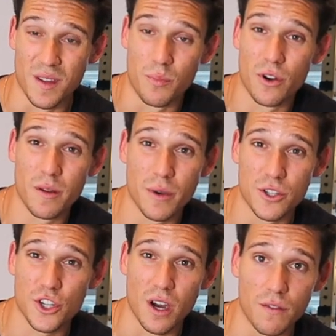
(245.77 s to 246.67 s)
It pretty
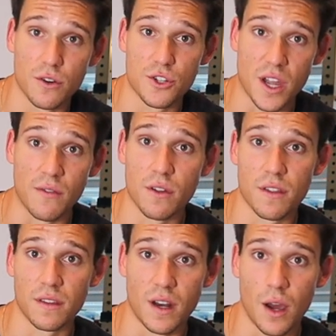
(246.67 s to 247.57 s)
much covers
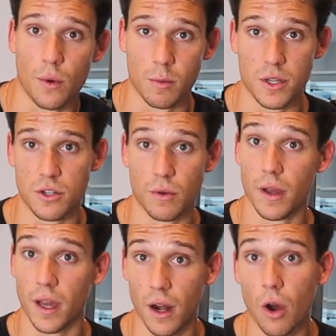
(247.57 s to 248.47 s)
everything that I want to be
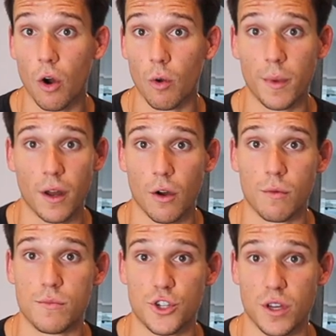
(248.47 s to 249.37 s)
doing at home in a
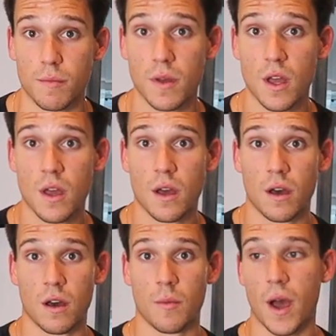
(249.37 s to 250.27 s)
home gym.
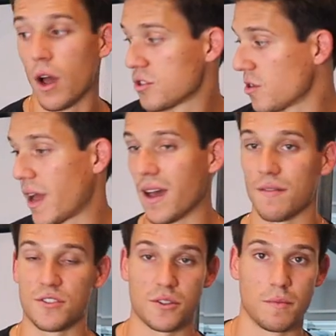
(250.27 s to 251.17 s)
I also
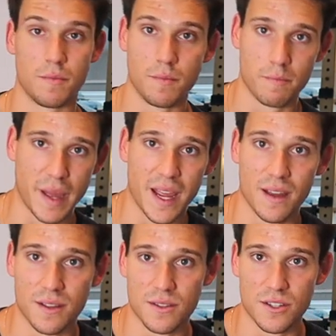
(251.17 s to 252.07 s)
have some
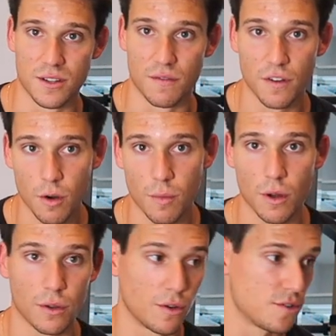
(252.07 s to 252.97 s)
bands and foam
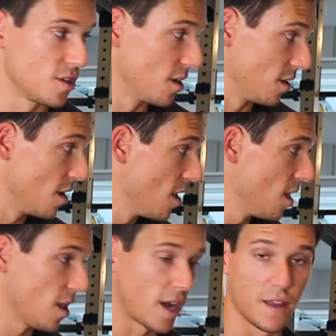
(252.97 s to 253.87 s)
rollers, and
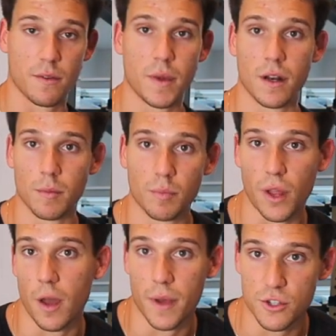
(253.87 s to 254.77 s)
I even made a
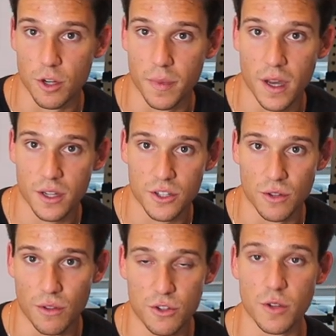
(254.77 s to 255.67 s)
plyometric box.
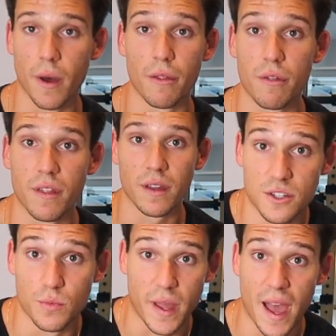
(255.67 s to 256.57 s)
So there's some other
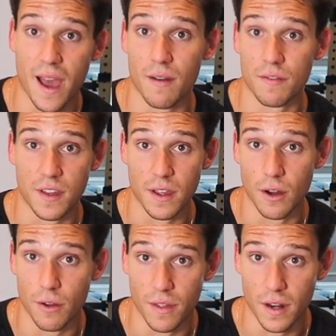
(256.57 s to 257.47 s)
things we have
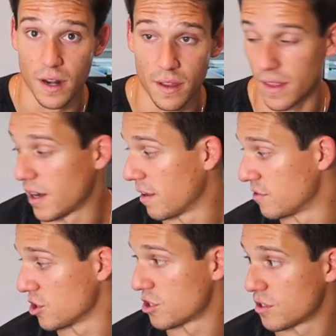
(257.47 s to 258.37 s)
here that have
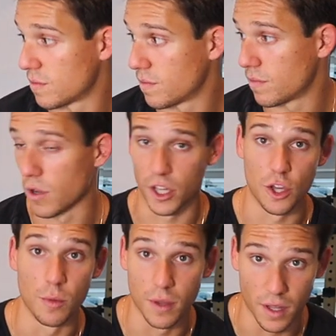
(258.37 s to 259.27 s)
just
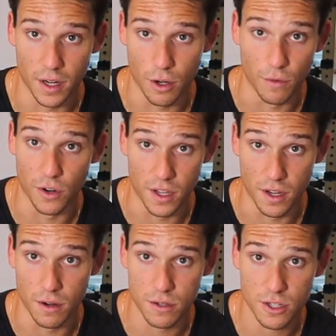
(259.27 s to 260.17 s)
accumulated over
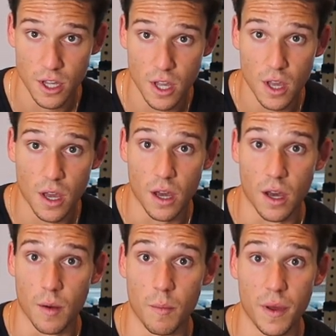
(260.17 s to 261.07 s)
years.
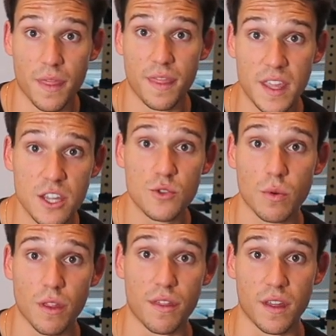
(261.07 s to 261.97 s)
But these
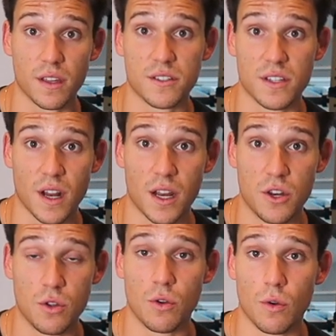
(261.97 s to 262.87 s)
were the things that I
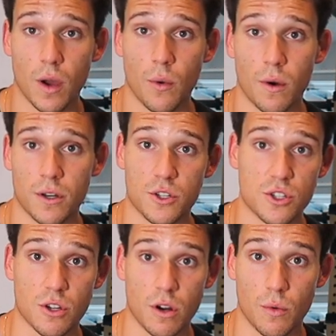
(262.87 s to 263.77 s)
knew I wanted to
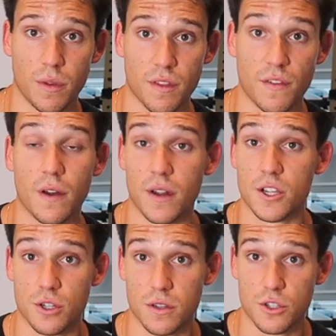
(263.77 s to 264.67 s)
start with the
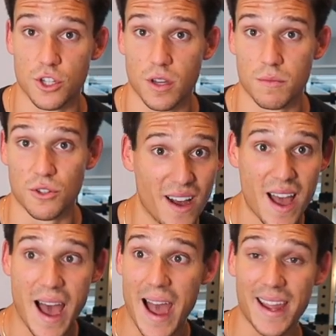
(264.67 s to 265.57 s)
foundation of the gym. So
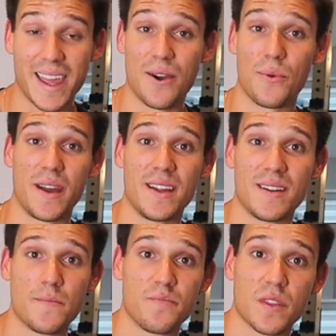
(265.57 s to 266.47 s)
I can't
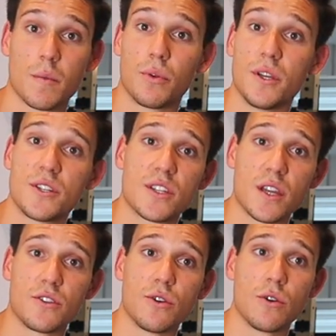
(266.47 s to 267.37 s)
wait. Please stay
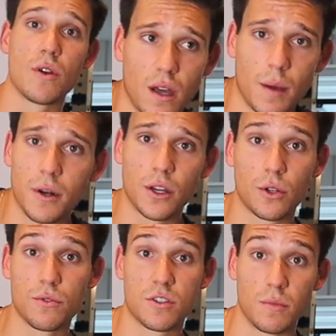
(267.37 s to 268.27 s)
tuned. I'm gonna
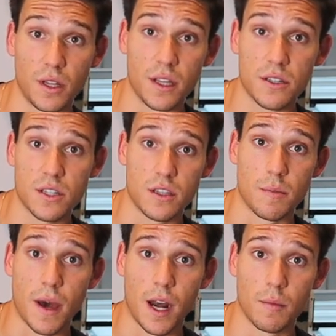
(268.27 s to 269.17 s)
include some links at the
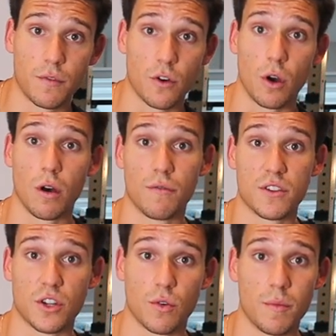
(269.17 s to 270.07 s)
bottom for all of
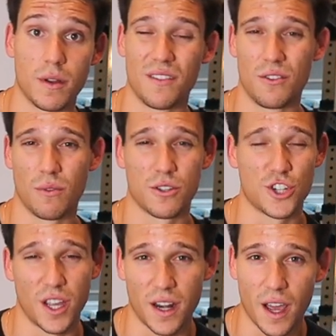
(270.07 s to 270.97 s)
this equipment if you wanna
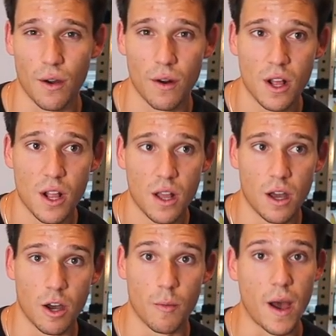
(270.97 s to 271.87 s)
check it out.
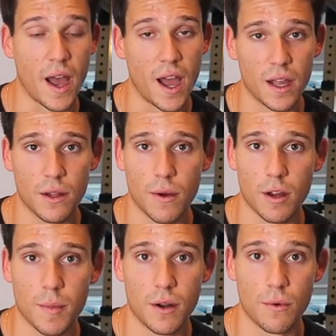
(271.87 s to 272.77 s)
I highly
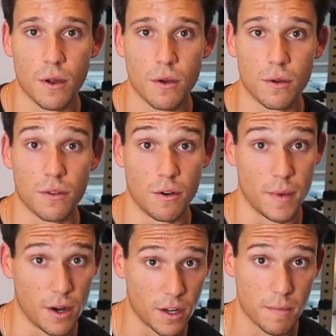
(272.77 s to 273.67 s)
recommend Rogue. They're
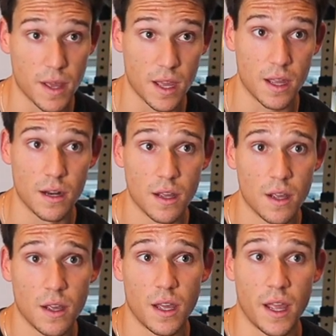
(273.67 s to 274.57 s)
American made,
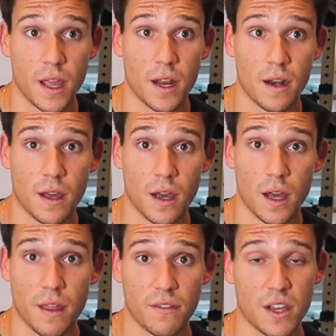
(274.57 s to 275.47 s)
and
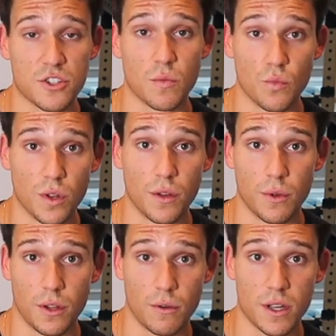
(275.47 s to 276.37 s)
they've got some really,
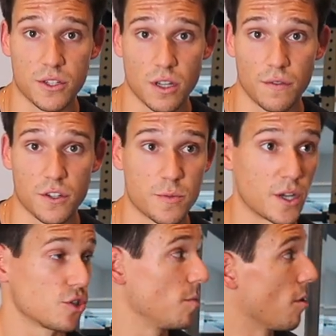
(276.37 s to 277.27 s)
really great stuff,
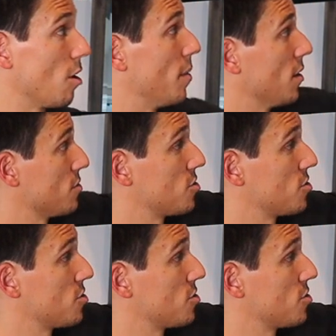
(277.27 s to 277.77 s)
especially barbells.